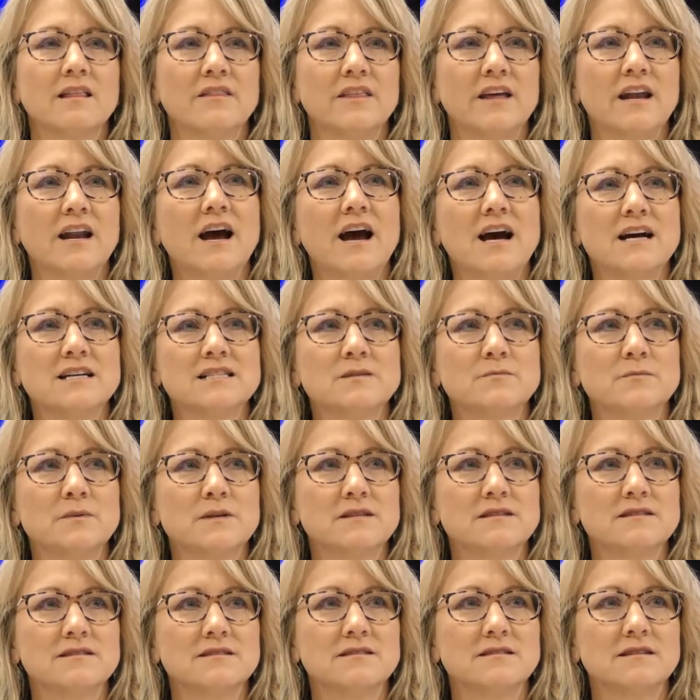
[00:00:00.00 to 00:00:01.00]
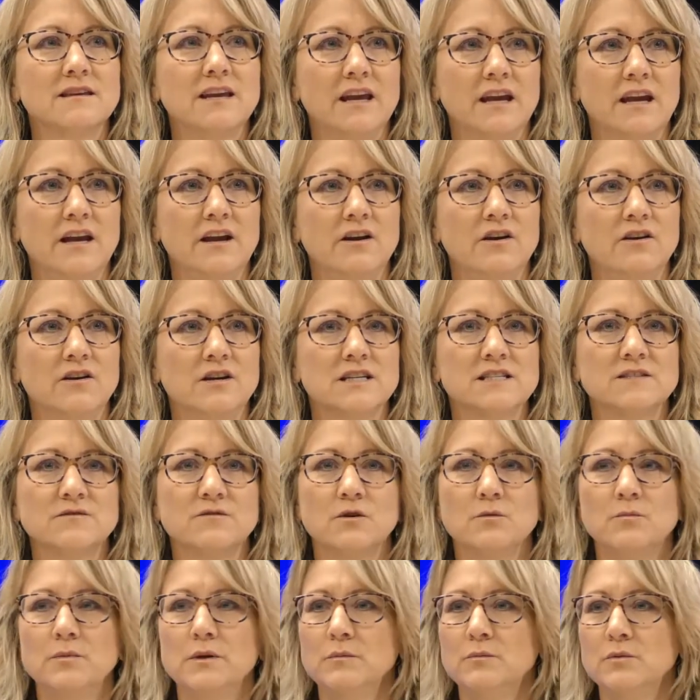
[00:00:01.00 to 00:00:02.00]
that hospice care is
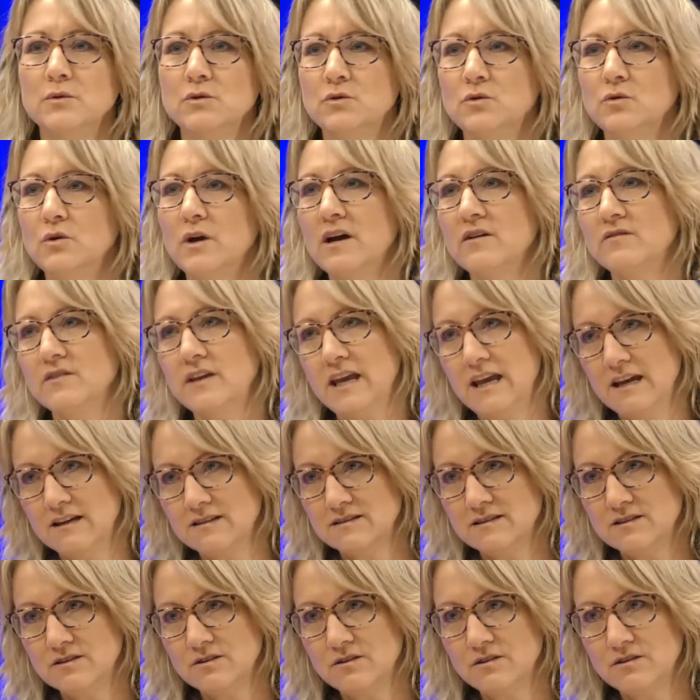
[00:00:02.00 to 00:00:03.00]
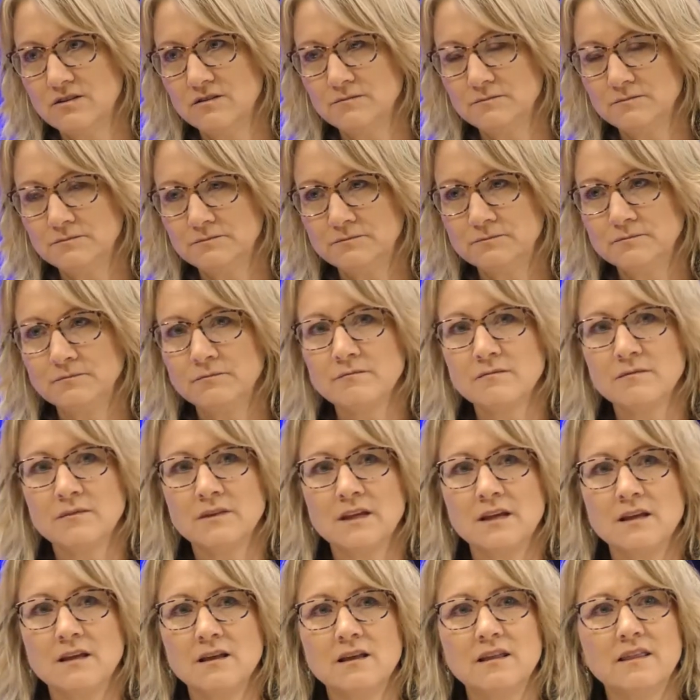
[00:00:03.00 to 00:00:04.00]
for people who have cancer.
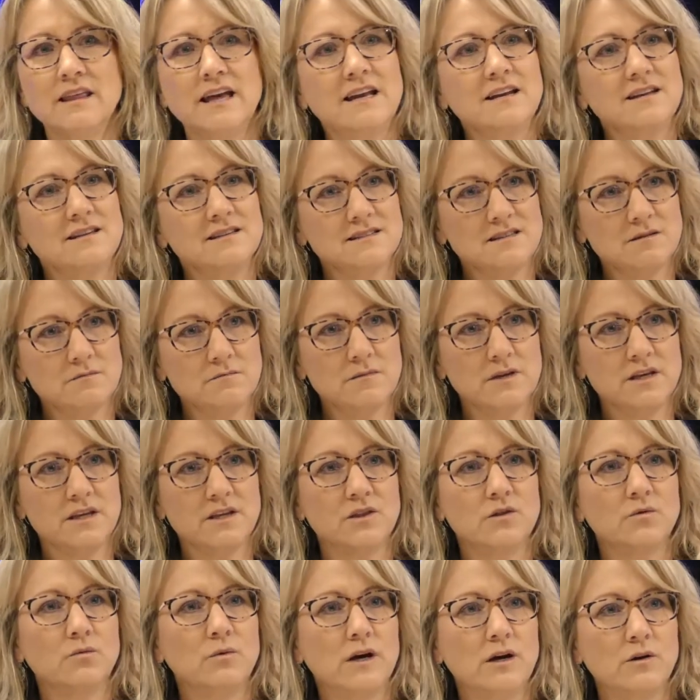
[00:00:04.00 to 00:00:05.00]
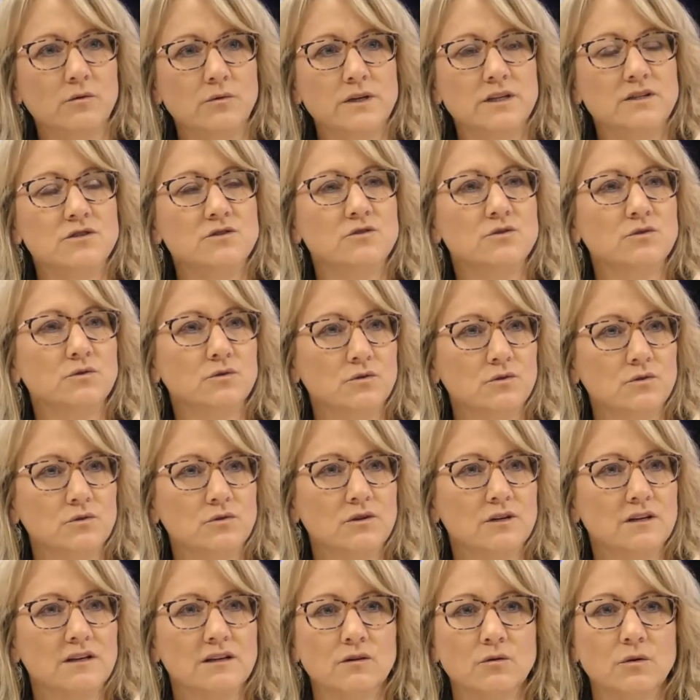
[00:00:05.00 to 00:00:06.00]
That is a myth. While we
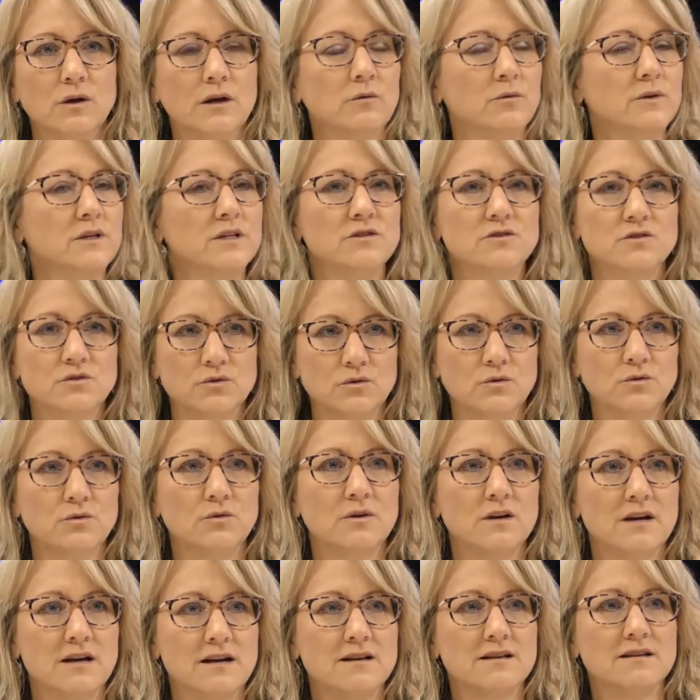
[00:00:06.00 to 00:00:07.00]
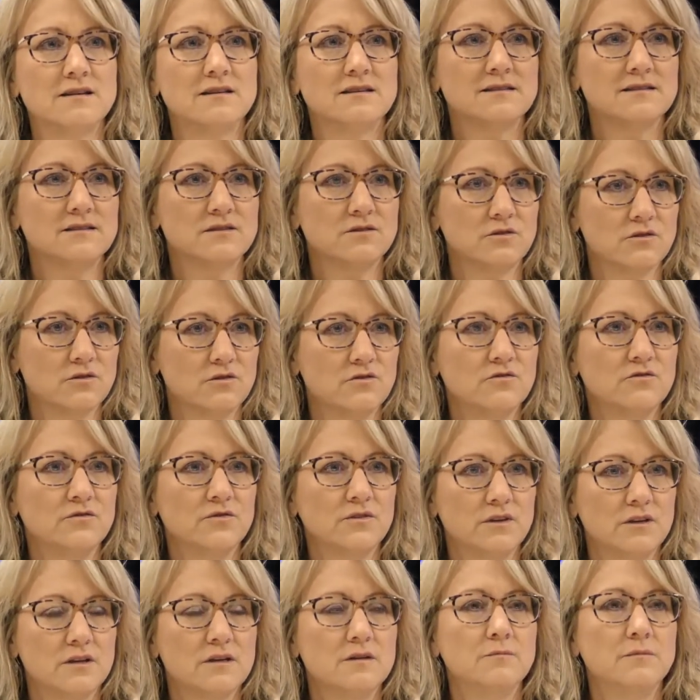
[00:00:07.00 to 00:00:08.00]
do serve
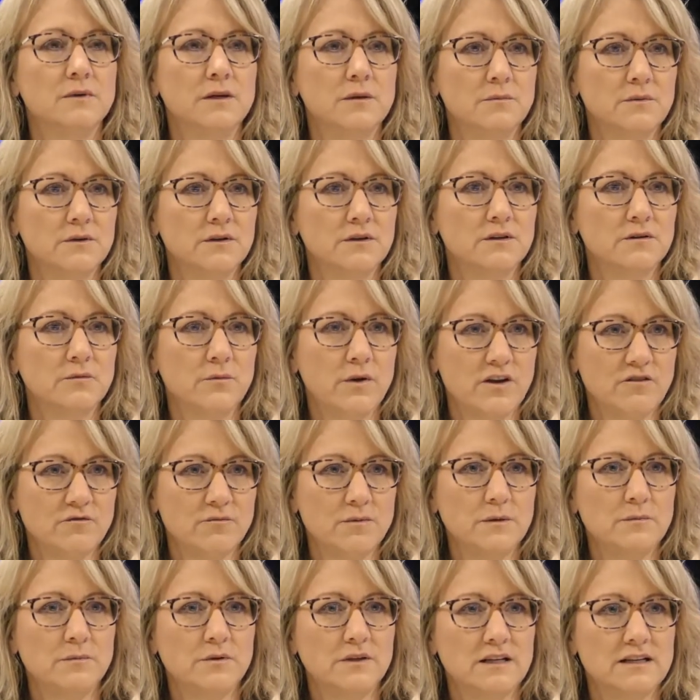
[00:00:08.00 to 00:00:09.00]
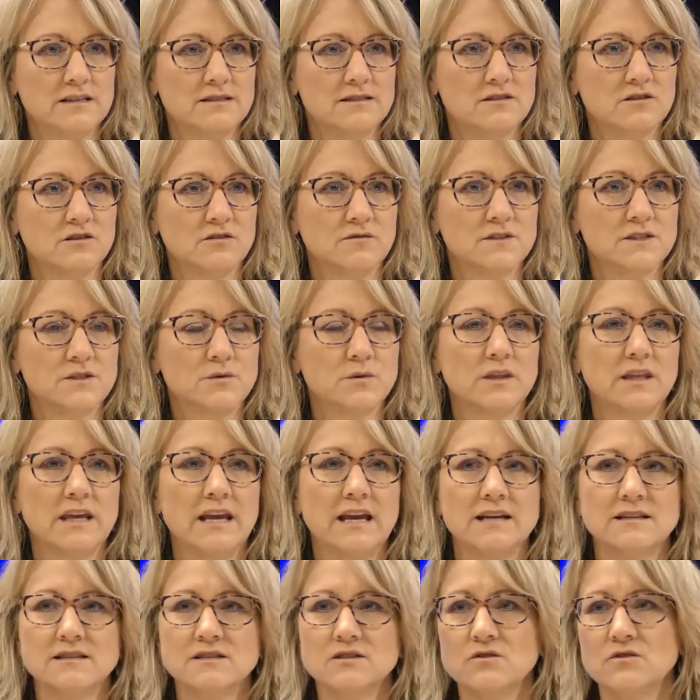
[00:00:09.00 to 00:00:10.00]
people, we have people on service with
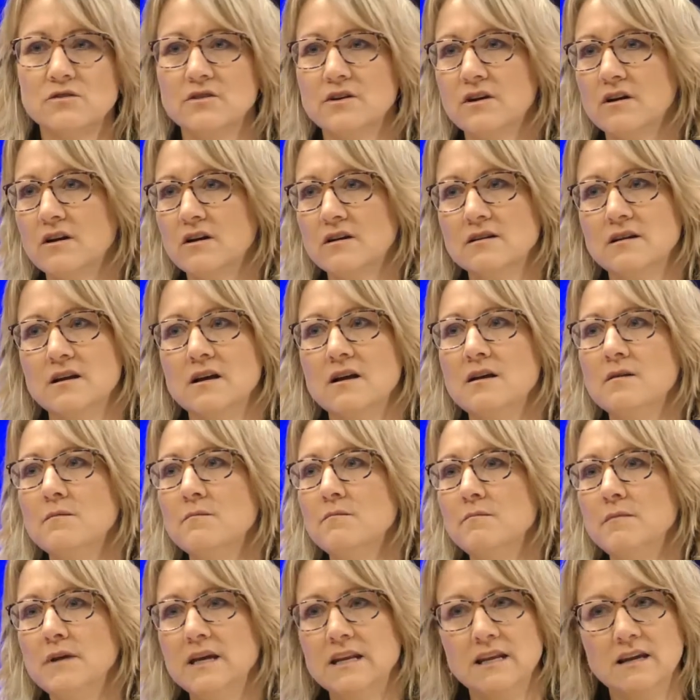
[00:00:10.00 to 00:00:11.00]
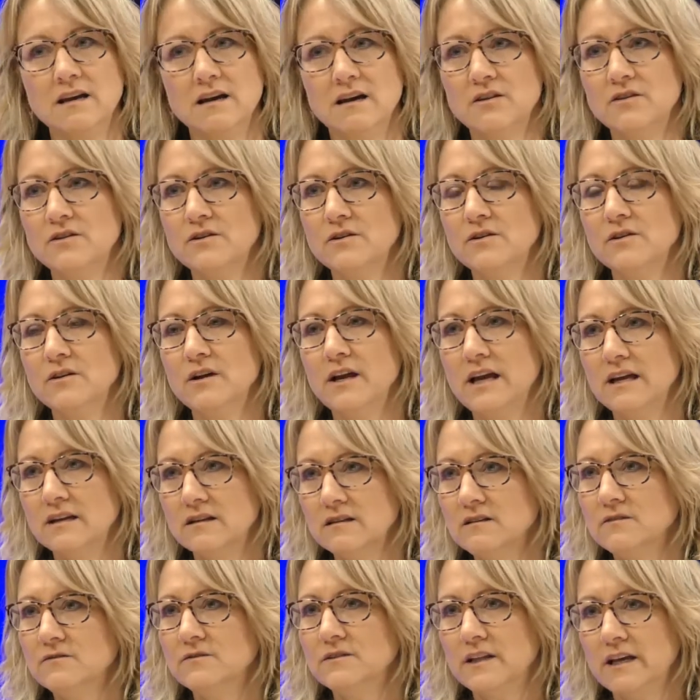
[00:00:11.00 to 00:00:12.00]
cancer, there are many other
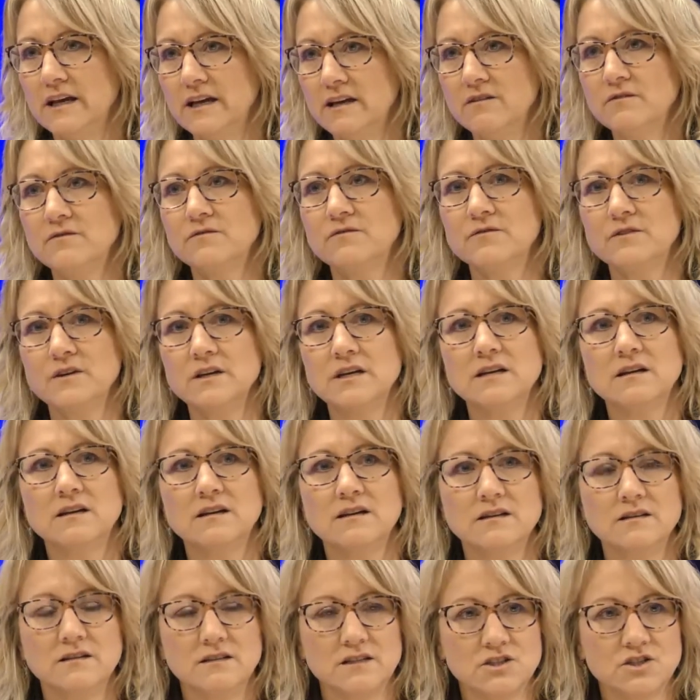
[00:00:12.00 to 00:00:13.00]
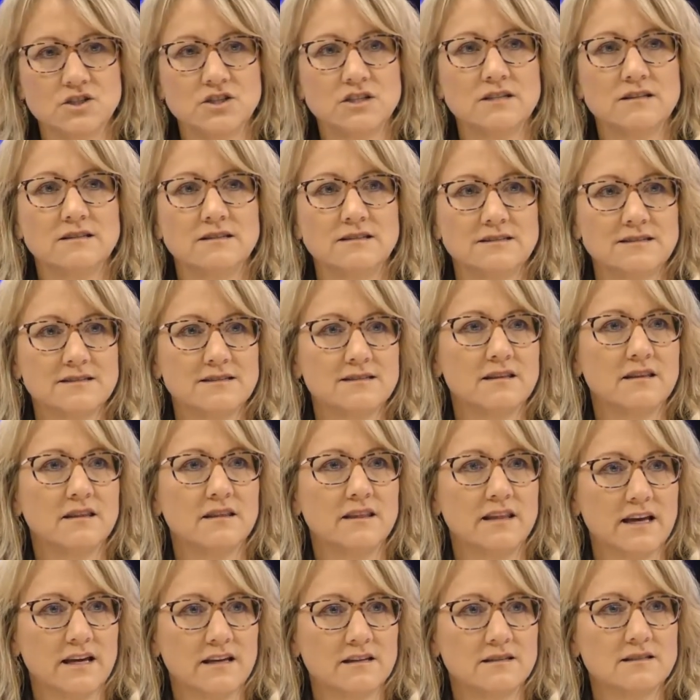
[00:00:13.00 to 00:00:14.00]
end-of-life conditions
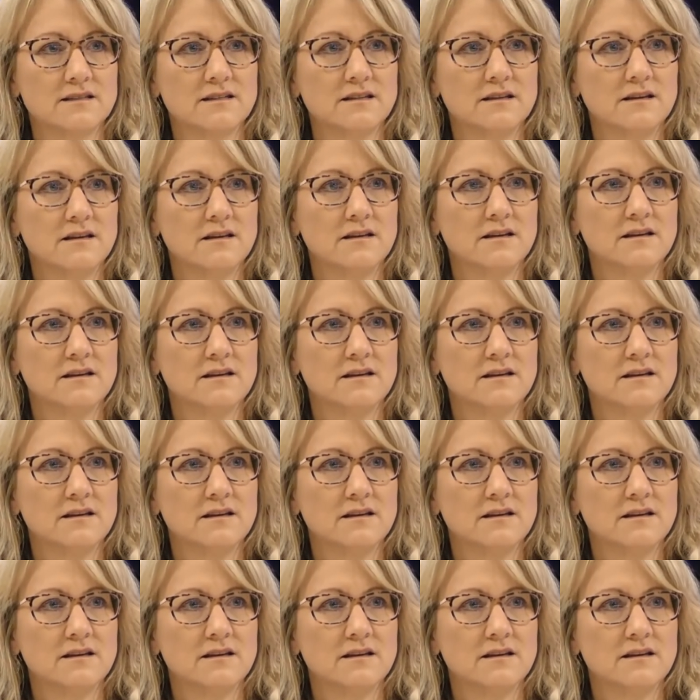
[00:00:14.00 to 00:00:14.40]
that